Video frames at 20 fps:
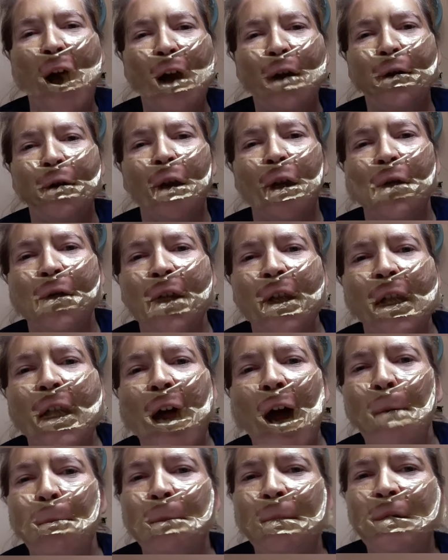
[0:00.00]
Are the
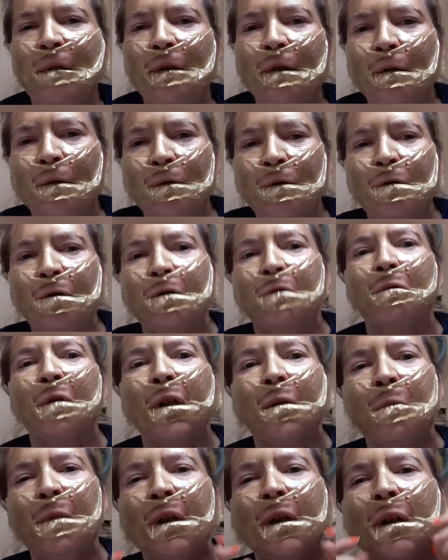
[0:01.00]
lambs still
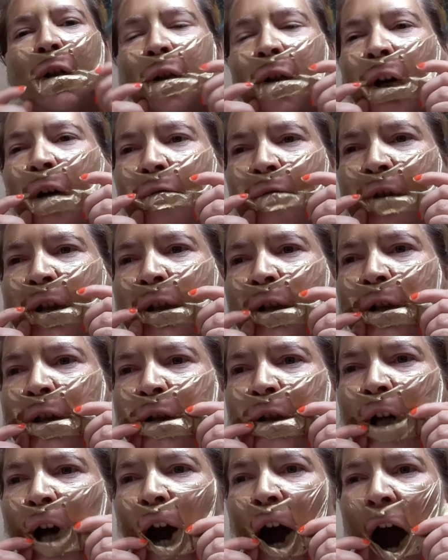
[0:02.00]
screaming, Clarice?
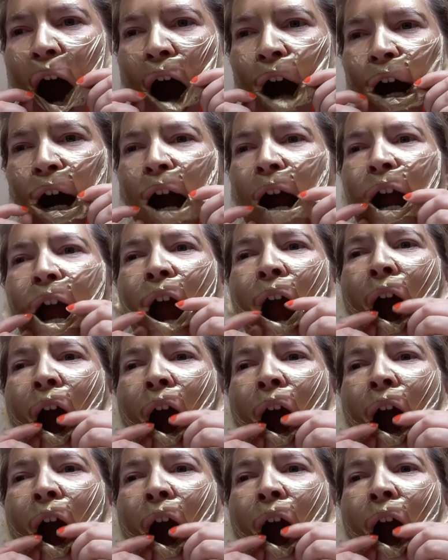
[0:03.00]
Okay.